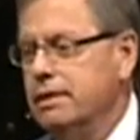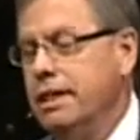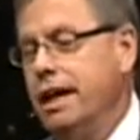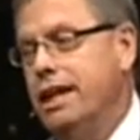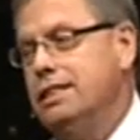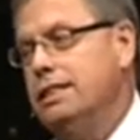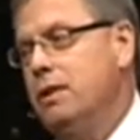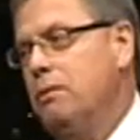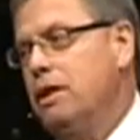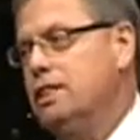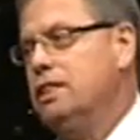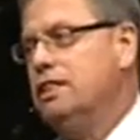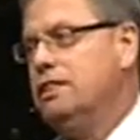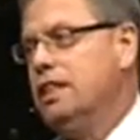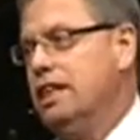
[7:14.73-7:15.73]
That's not why
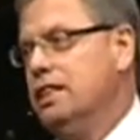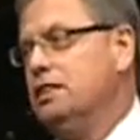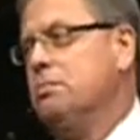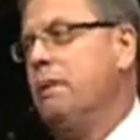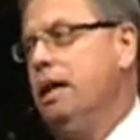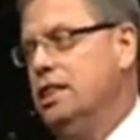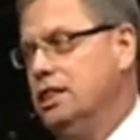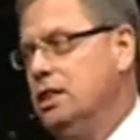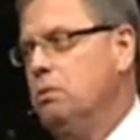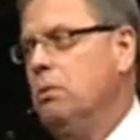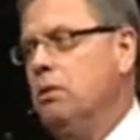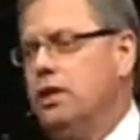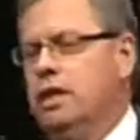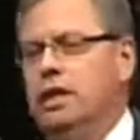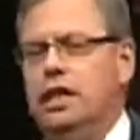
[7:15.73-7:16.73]
she was taking Spanish. She
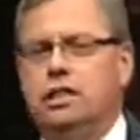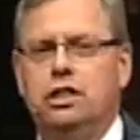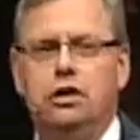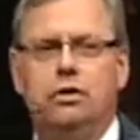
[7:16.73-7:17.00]
wanted an easy